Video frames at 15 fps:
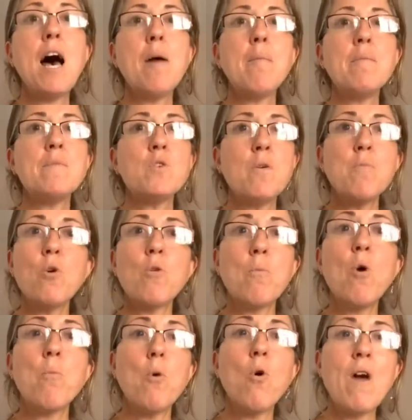doing more and
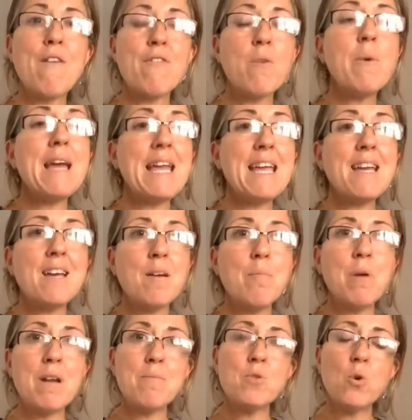more every week,
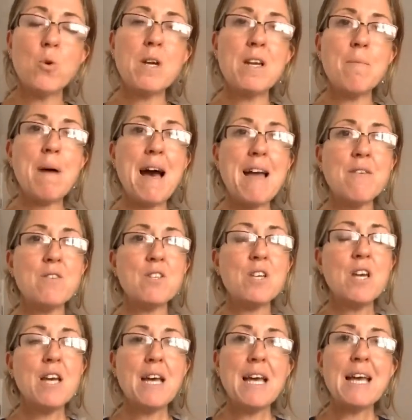but I'm talking about
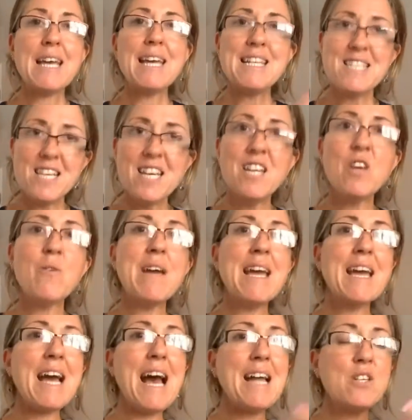
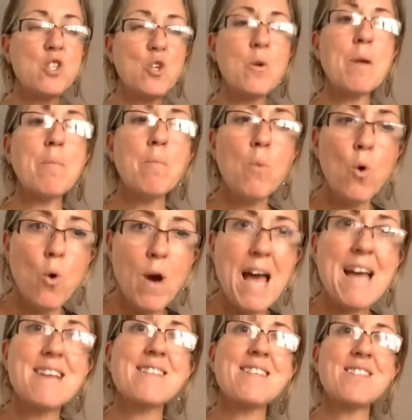continuing and doing more
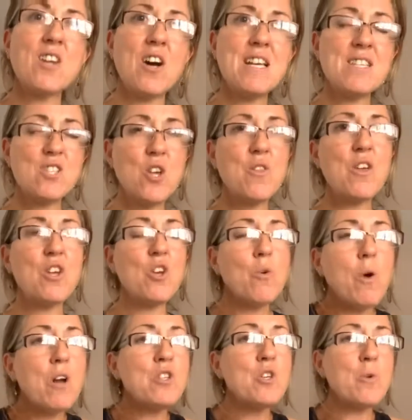exercise so that you
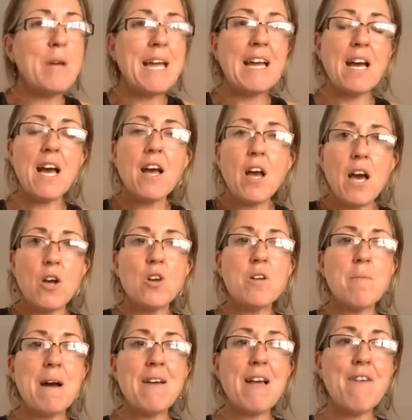are doing a good
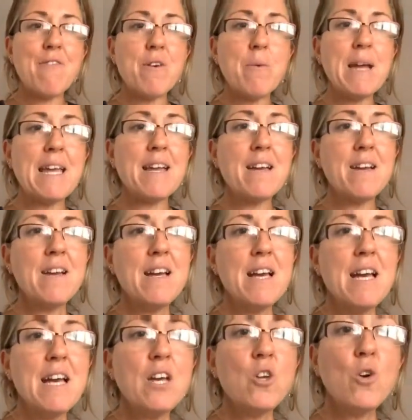amount every week.
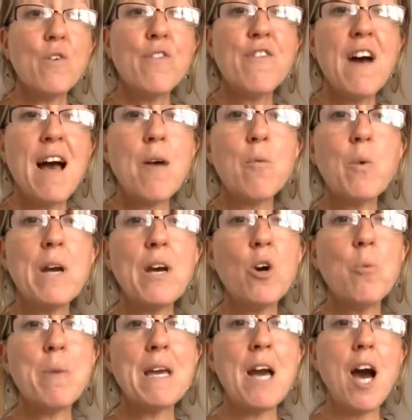Your fat will
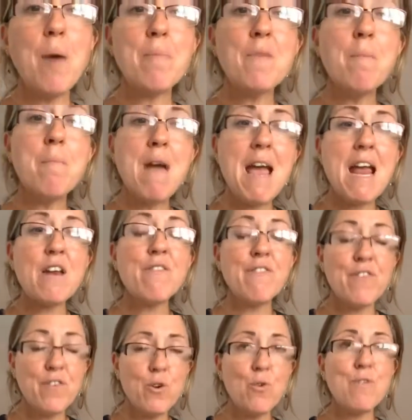become the main
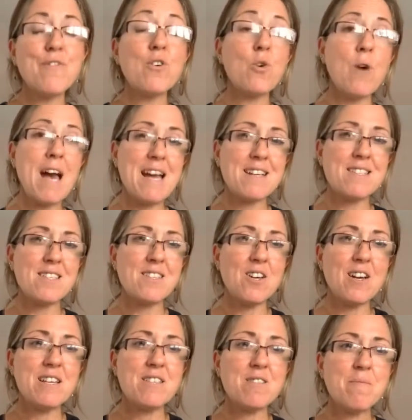fuel for your
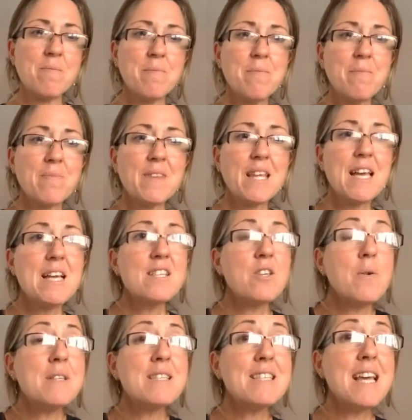exercise. So
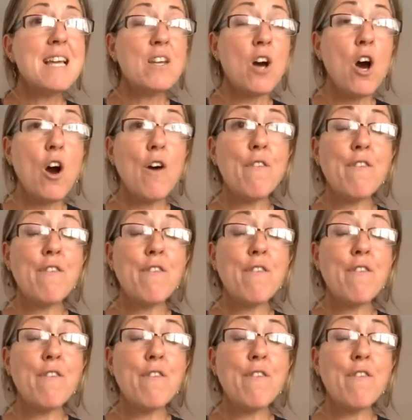instead of